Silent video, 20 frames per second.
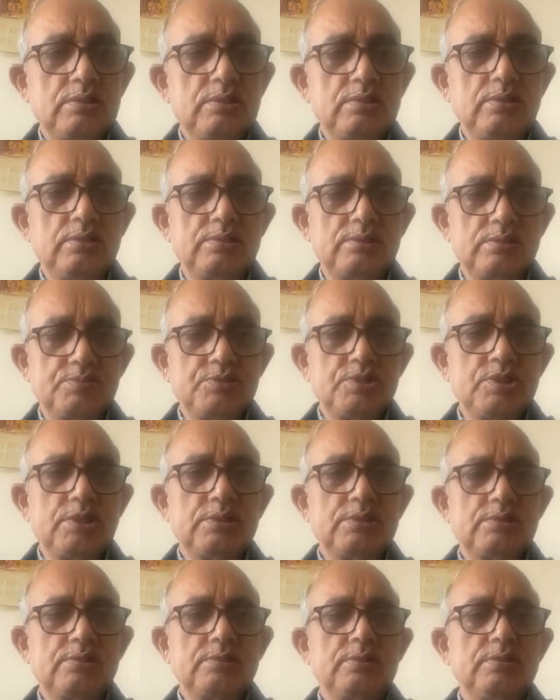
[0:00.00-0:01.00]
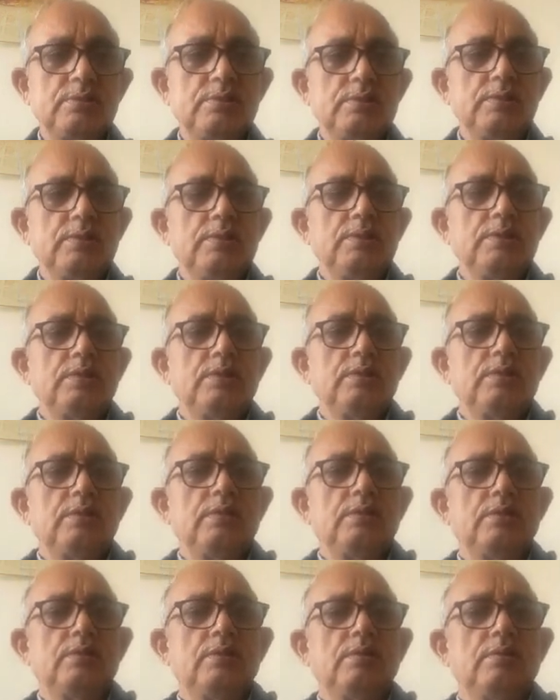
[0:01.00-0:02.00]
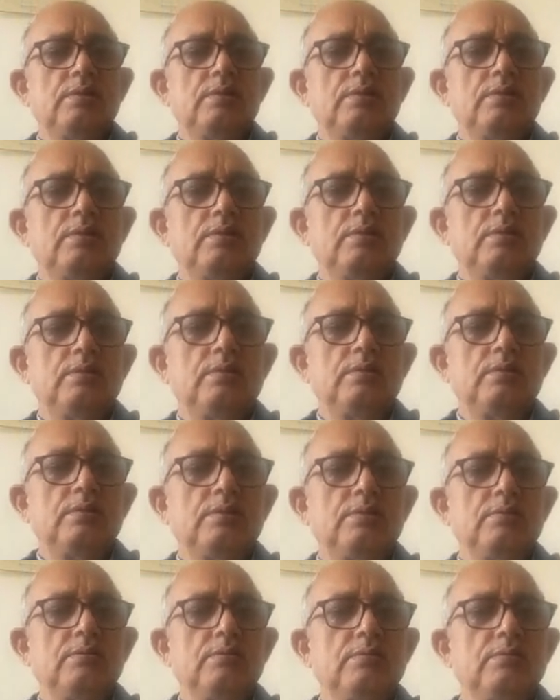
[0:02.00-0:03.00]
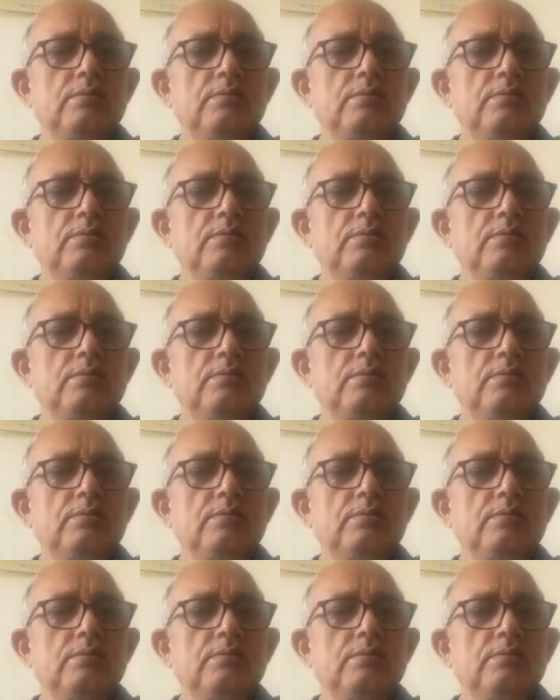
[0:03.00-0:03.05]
the subject, and